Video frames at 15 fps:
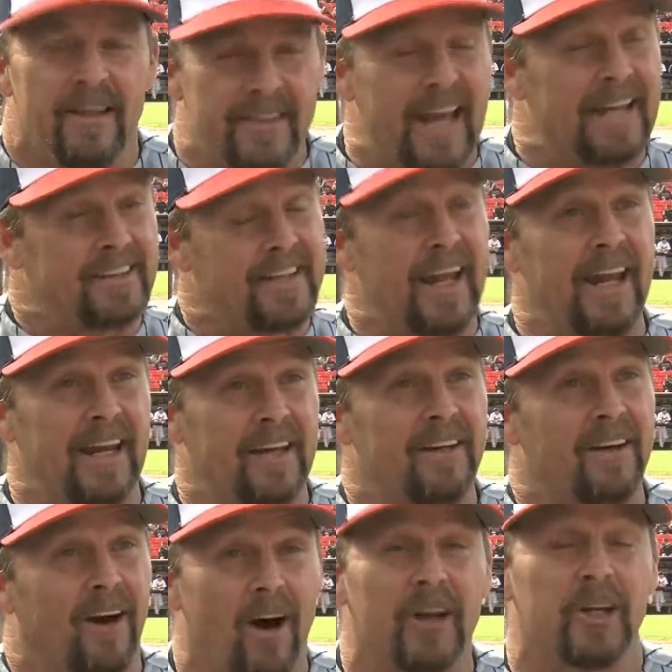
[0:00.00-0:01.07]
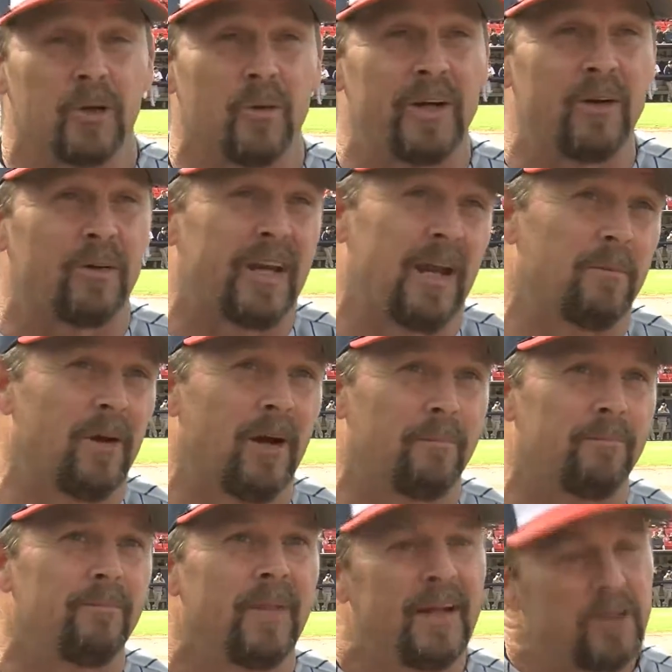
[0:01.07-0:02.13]
That day, Augie Greedle came up,
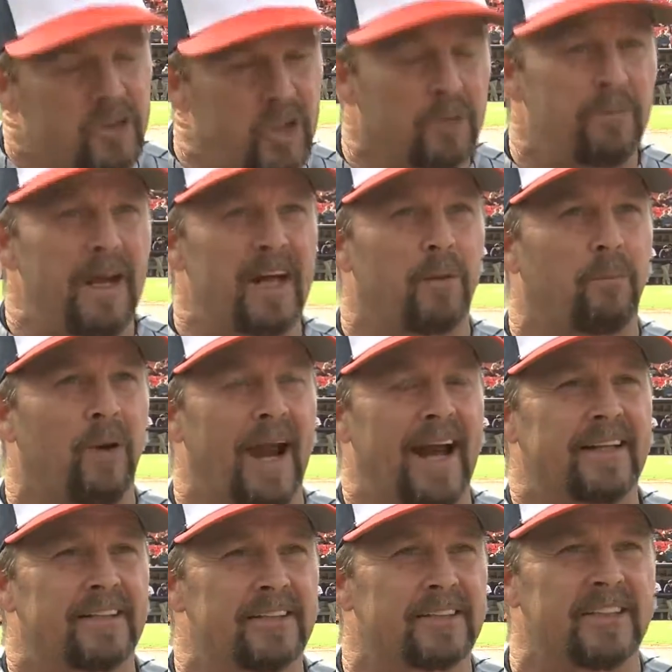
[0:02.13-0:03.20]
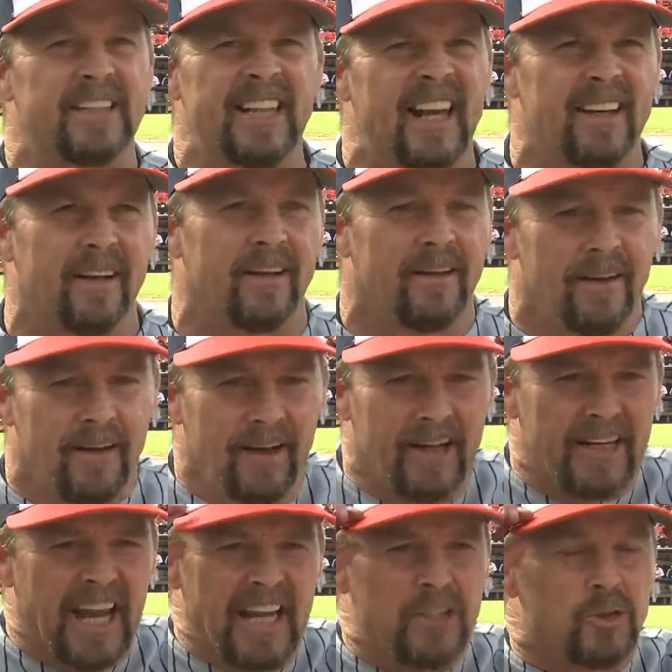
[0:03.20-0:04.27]
took me out of practice, and he had an
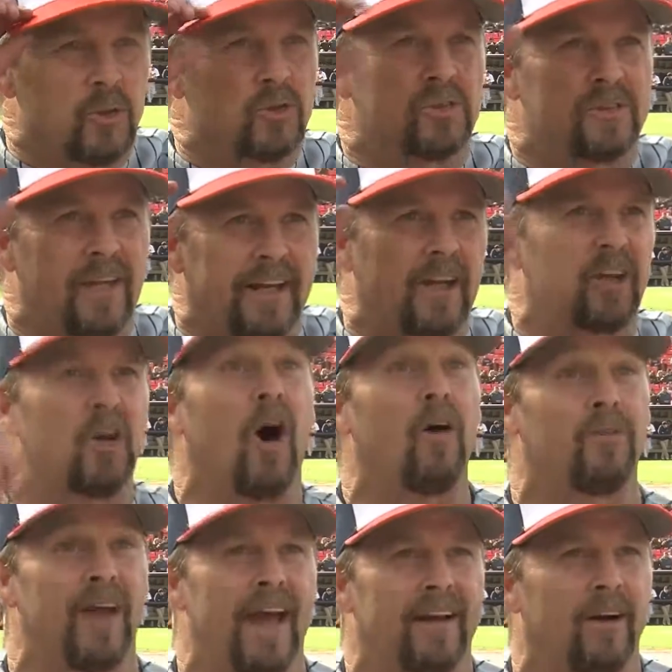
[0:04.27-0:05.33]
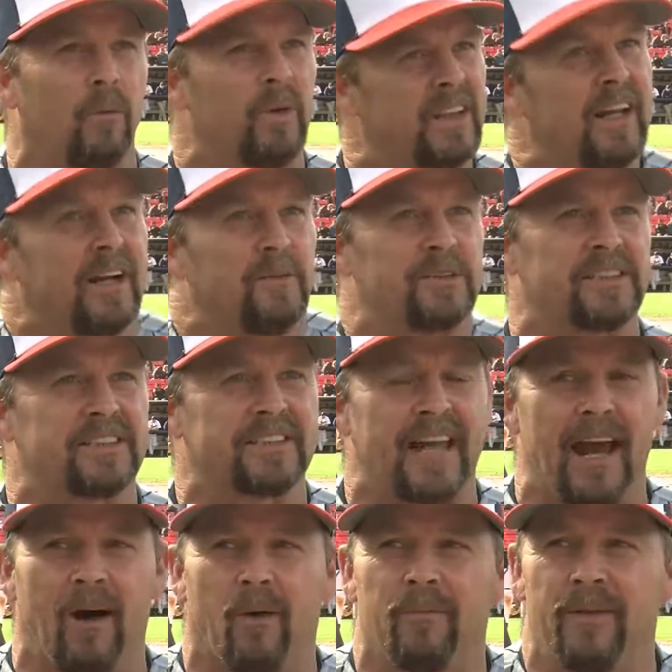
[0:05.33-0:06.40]
Angels, like a golf hat on. We thought he was a
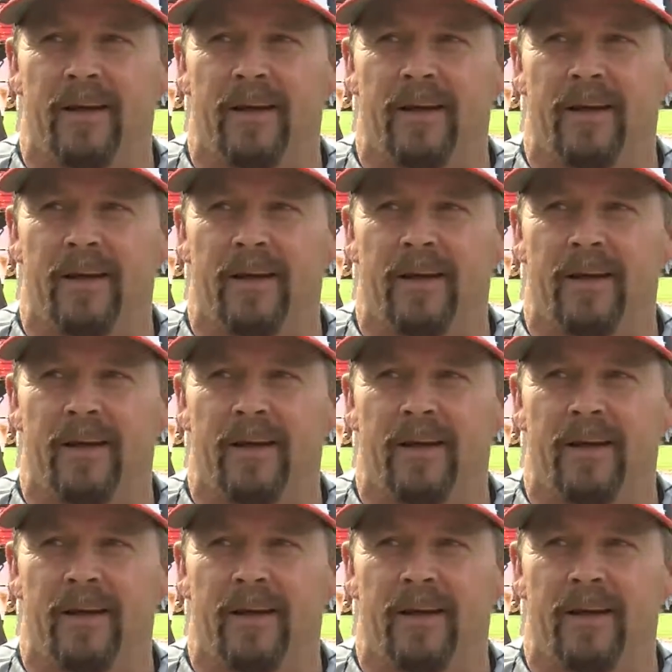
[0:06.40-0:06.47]
scout.